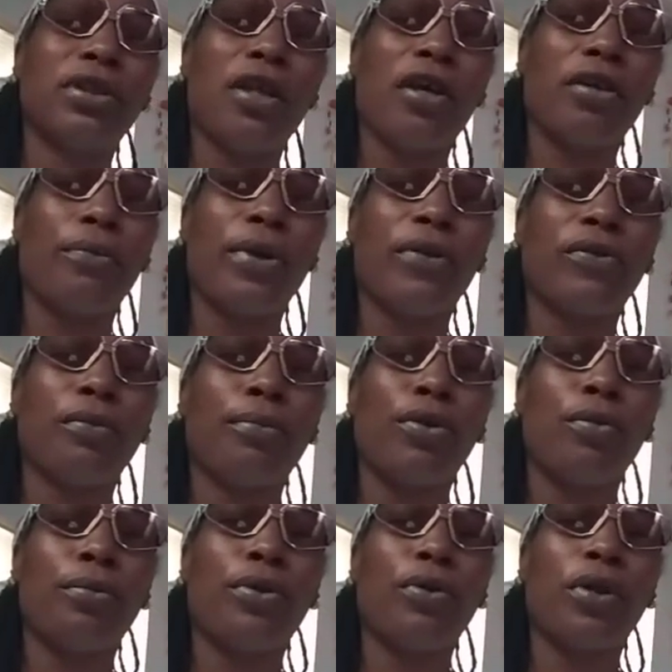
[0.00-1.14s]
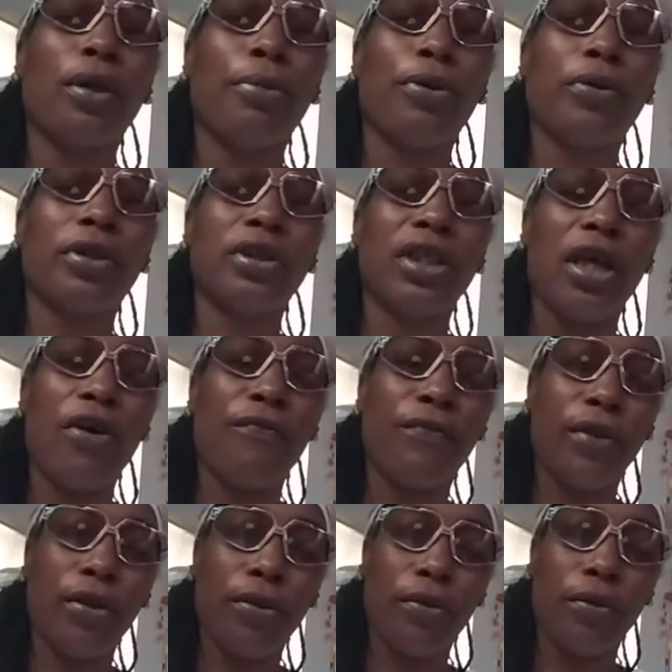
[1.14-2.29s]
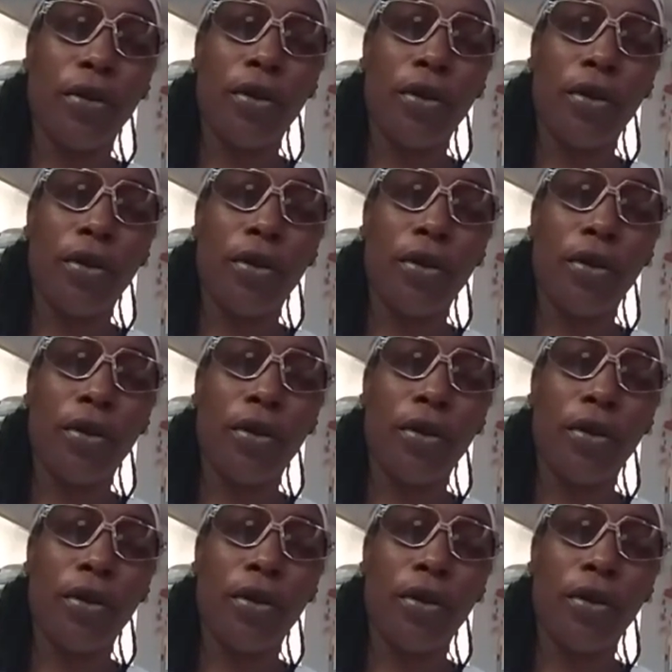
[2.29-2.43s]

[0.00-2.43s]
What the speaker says: talking about the blue moon. I broke it down for you.